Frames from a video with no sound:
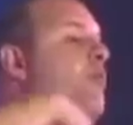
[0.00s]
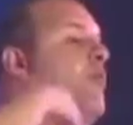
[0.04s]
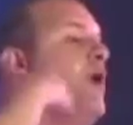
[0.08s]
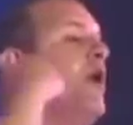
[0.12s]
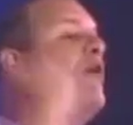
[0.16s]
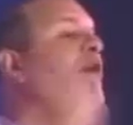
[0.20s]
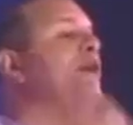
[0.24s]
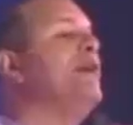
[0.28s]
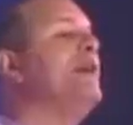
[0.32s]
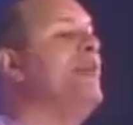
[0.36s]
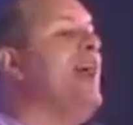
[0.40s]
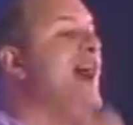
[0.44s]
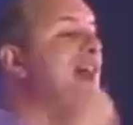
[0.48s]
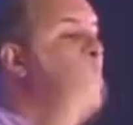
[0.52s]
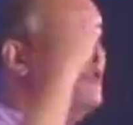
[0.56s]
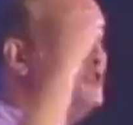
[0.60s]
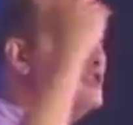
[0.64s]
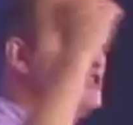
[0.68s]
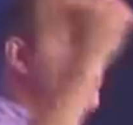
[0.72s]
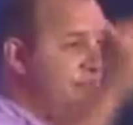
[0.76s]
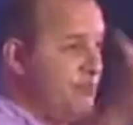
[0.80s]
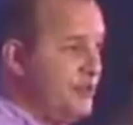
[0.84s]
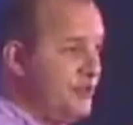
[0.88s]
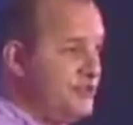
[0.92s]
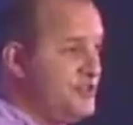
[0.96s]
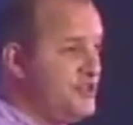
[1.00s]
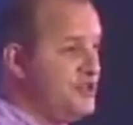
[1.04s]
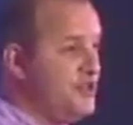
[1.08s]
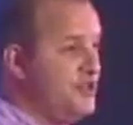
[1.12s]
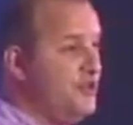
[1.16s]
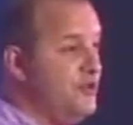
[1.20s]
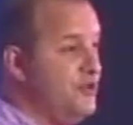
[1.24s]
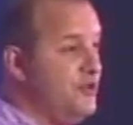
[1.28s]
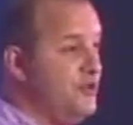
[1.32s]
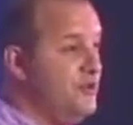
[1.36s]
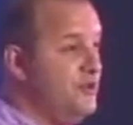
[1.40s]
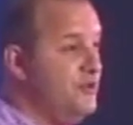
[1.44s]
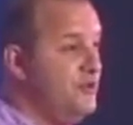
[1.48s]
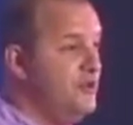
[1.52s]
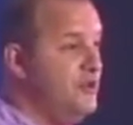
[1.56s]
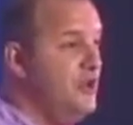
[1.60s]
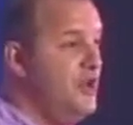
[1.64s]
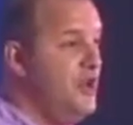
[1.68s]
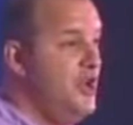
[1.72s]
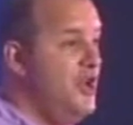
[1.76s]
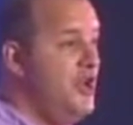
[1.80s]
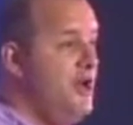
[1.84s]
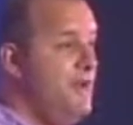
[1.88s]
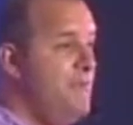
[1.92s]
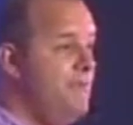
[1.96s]
we're accountable to.
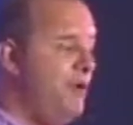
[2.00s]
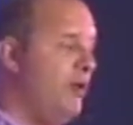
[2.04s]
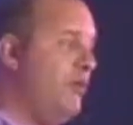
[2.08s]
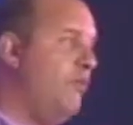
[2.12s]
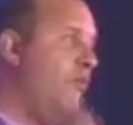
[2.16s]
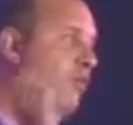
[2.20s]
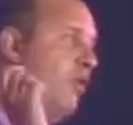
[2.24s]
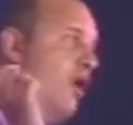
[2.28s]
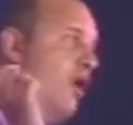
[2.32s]
But